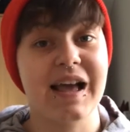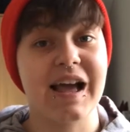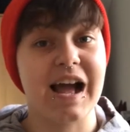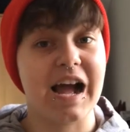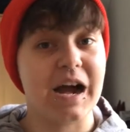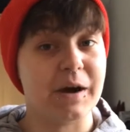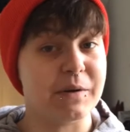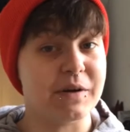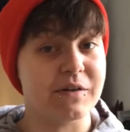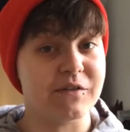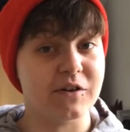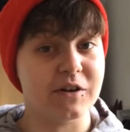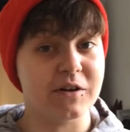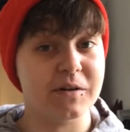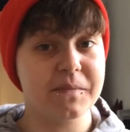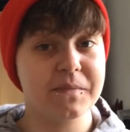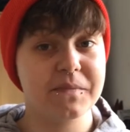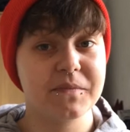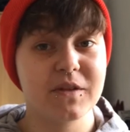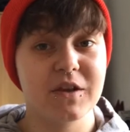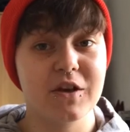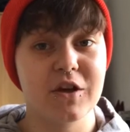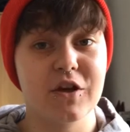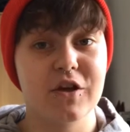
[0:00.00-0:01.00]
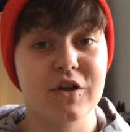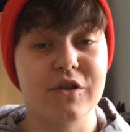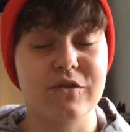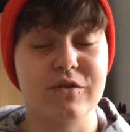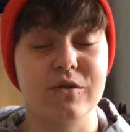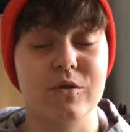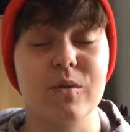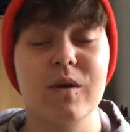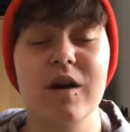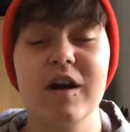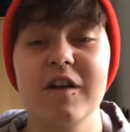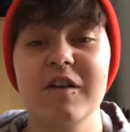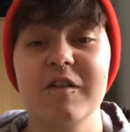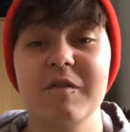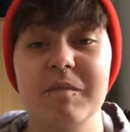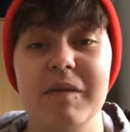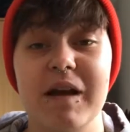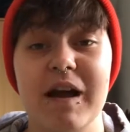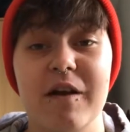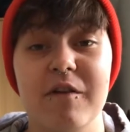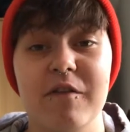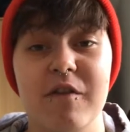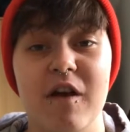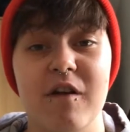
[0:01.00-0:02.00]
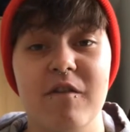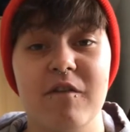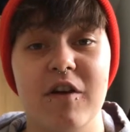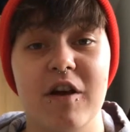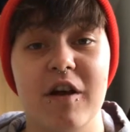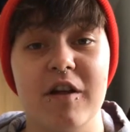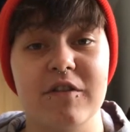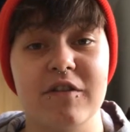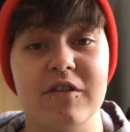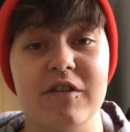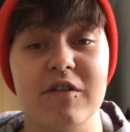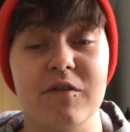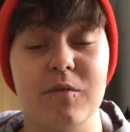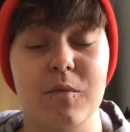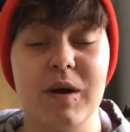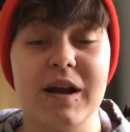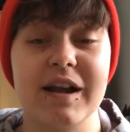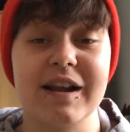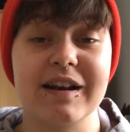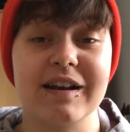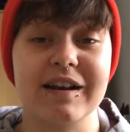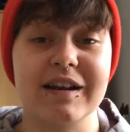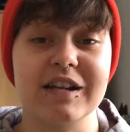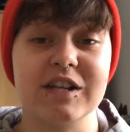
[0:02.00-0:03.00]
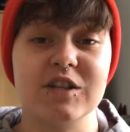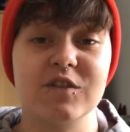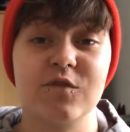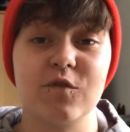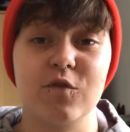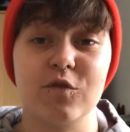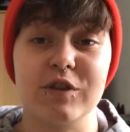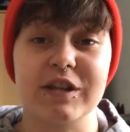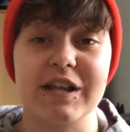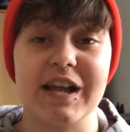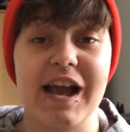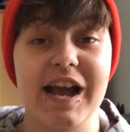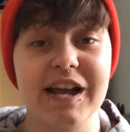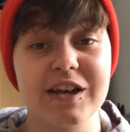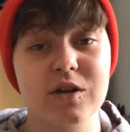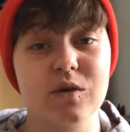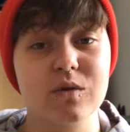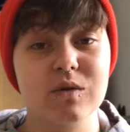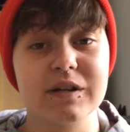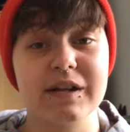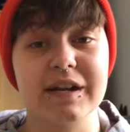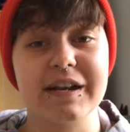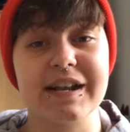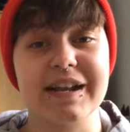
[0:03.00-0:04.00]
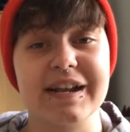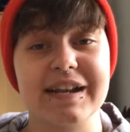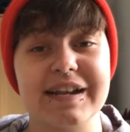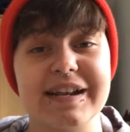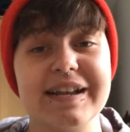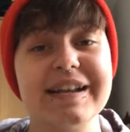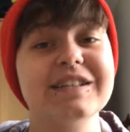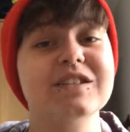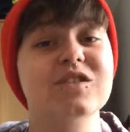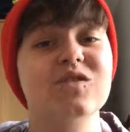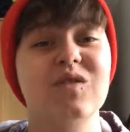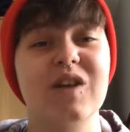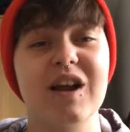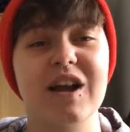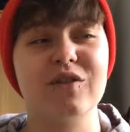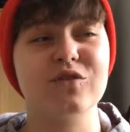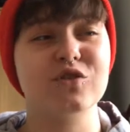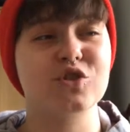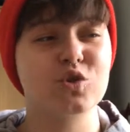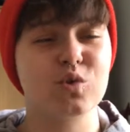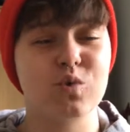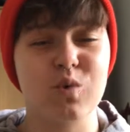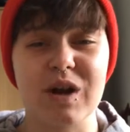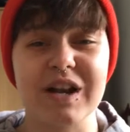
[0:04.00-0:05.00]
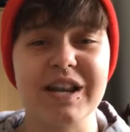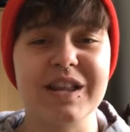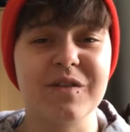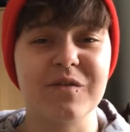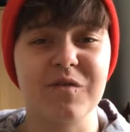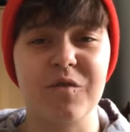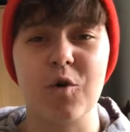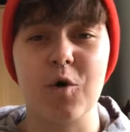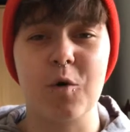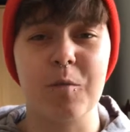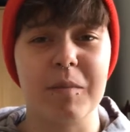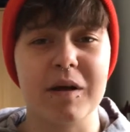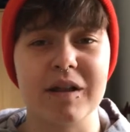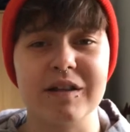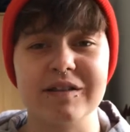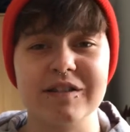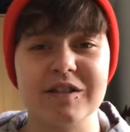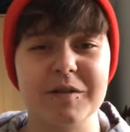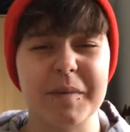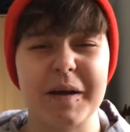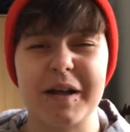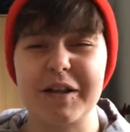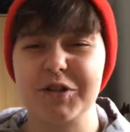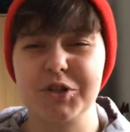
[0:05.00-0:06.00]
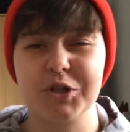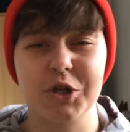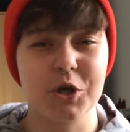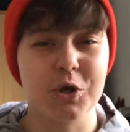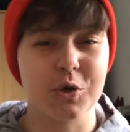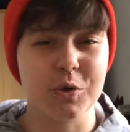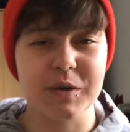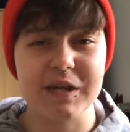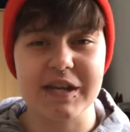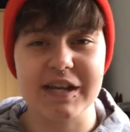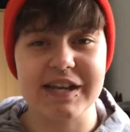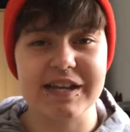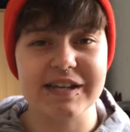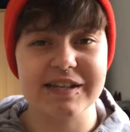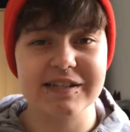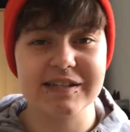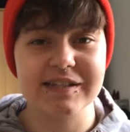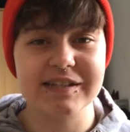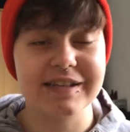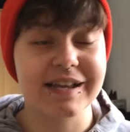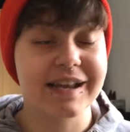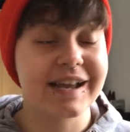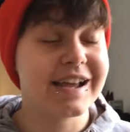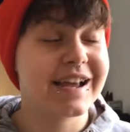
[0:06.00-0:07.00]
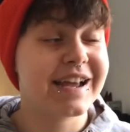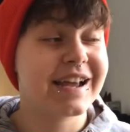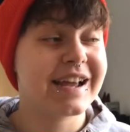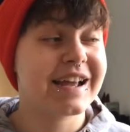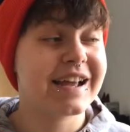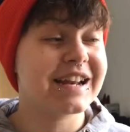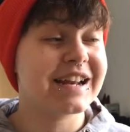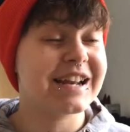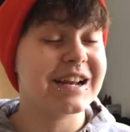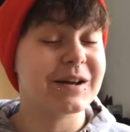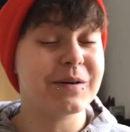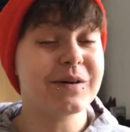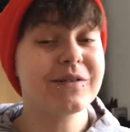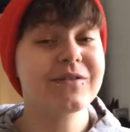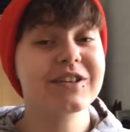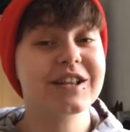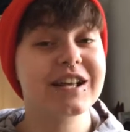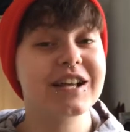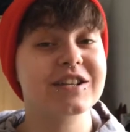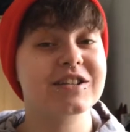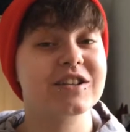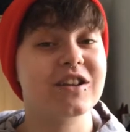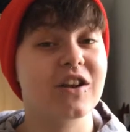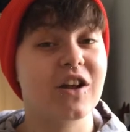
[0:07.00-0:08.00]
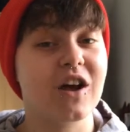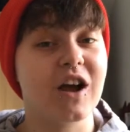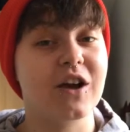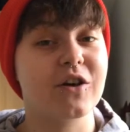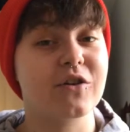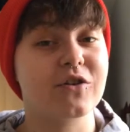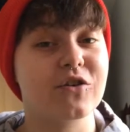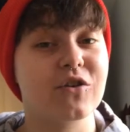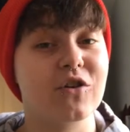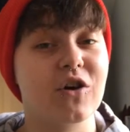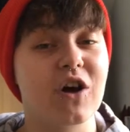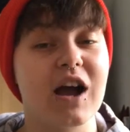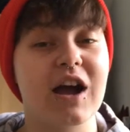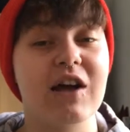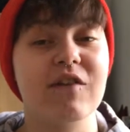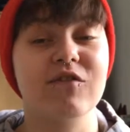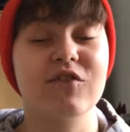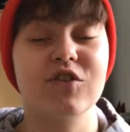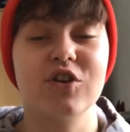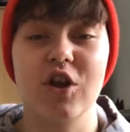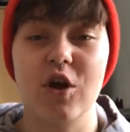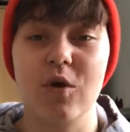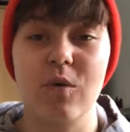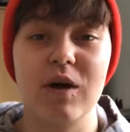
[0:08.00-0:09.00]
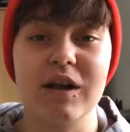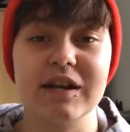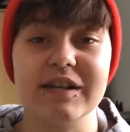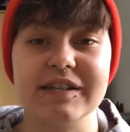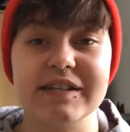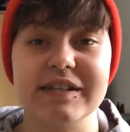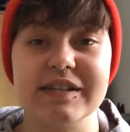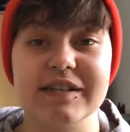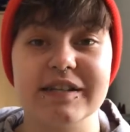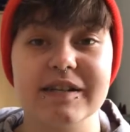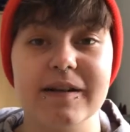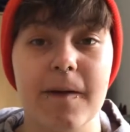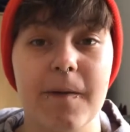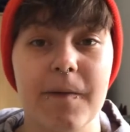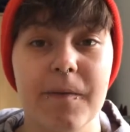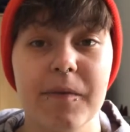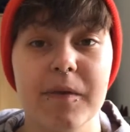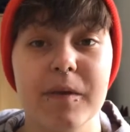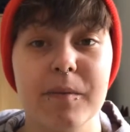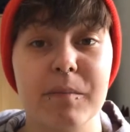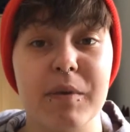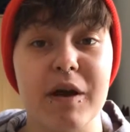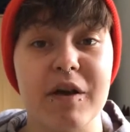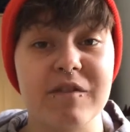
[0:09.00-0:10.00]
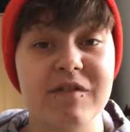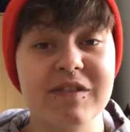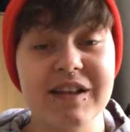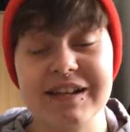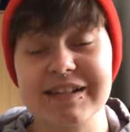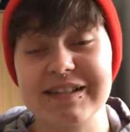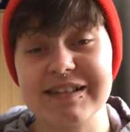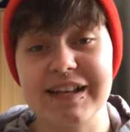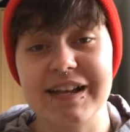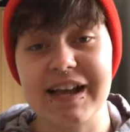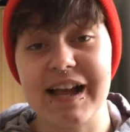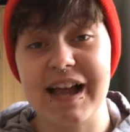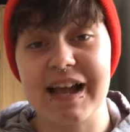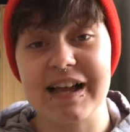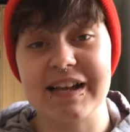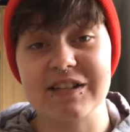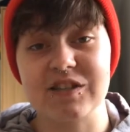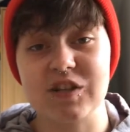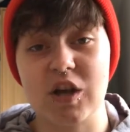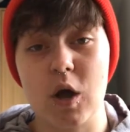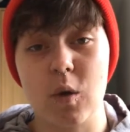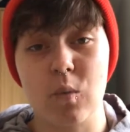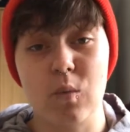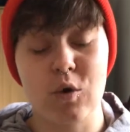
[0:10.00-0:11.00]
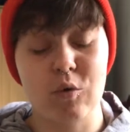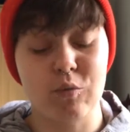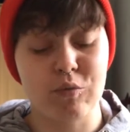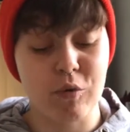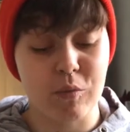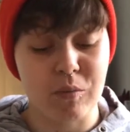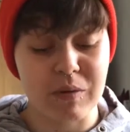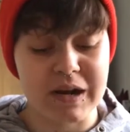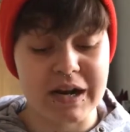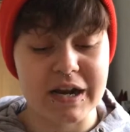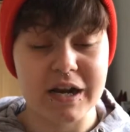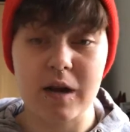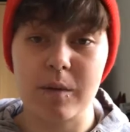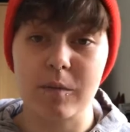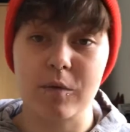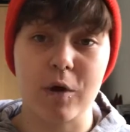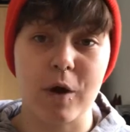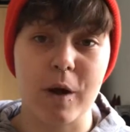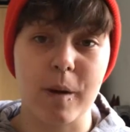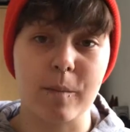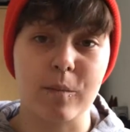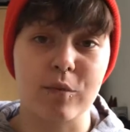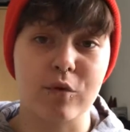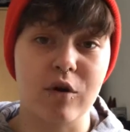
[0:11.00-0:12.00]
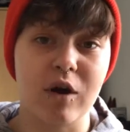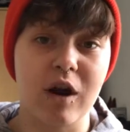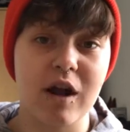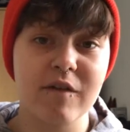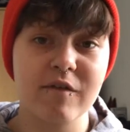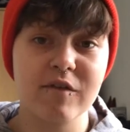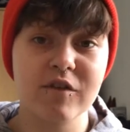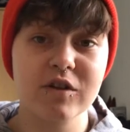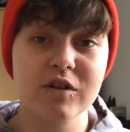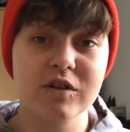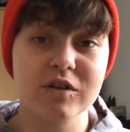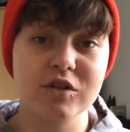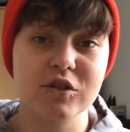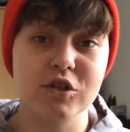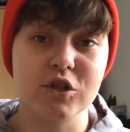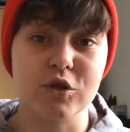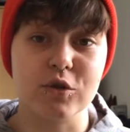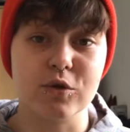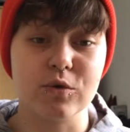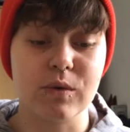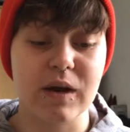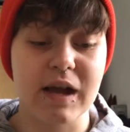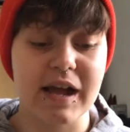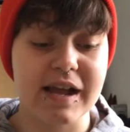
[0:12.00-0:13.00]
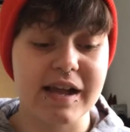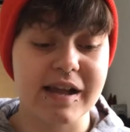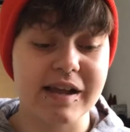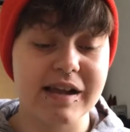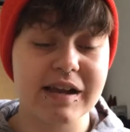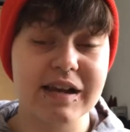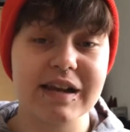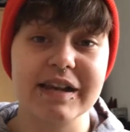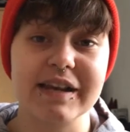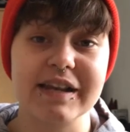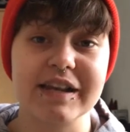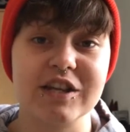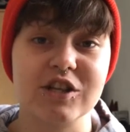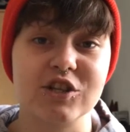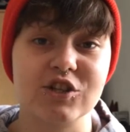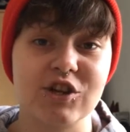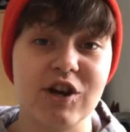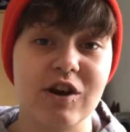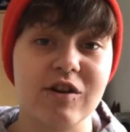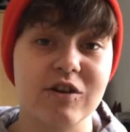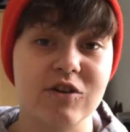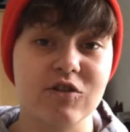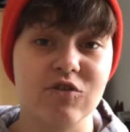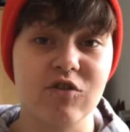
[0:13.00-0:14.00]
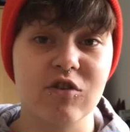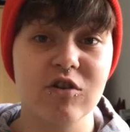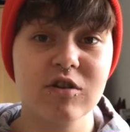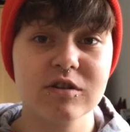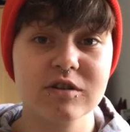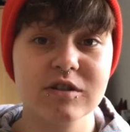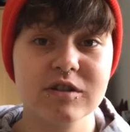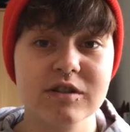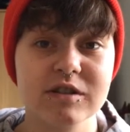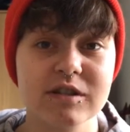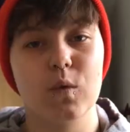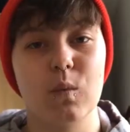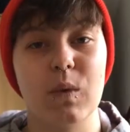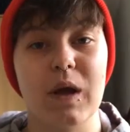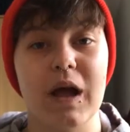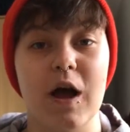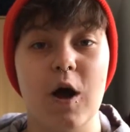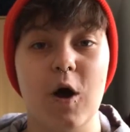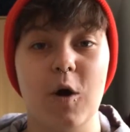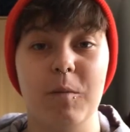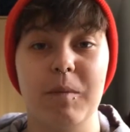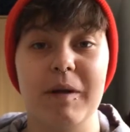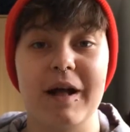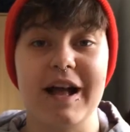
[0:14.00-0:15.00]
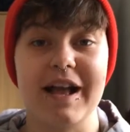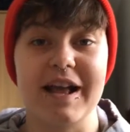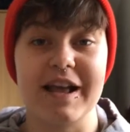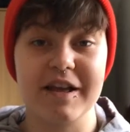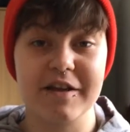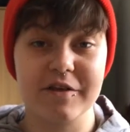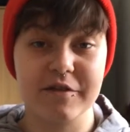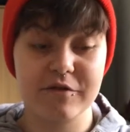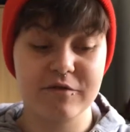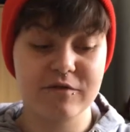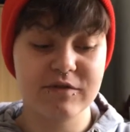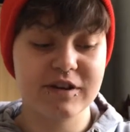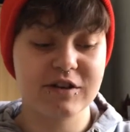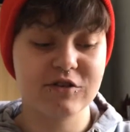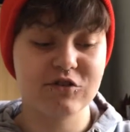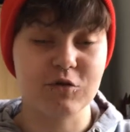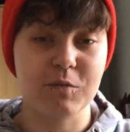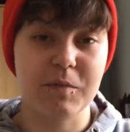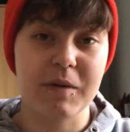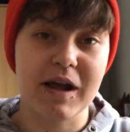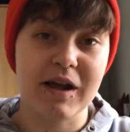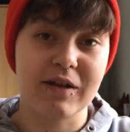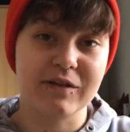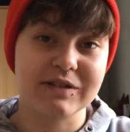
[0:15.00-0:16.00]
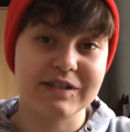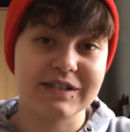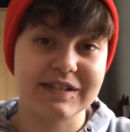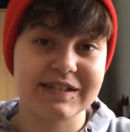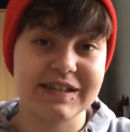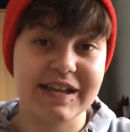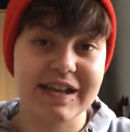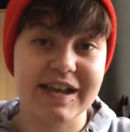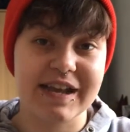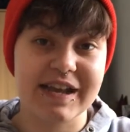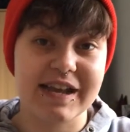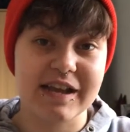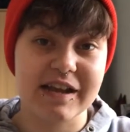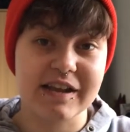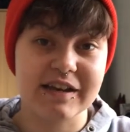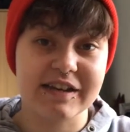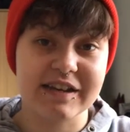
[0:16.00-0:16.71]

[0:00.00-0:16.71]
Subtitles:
However, through word of mouth I've heard that the waiting list for the adult clinic is around 24 months, about 2 years. Now whether that's a lie or not, I have no idea. But if that's the case, I will probably end up going private to a clinic in Charing Cross, where I'll pay £300 to see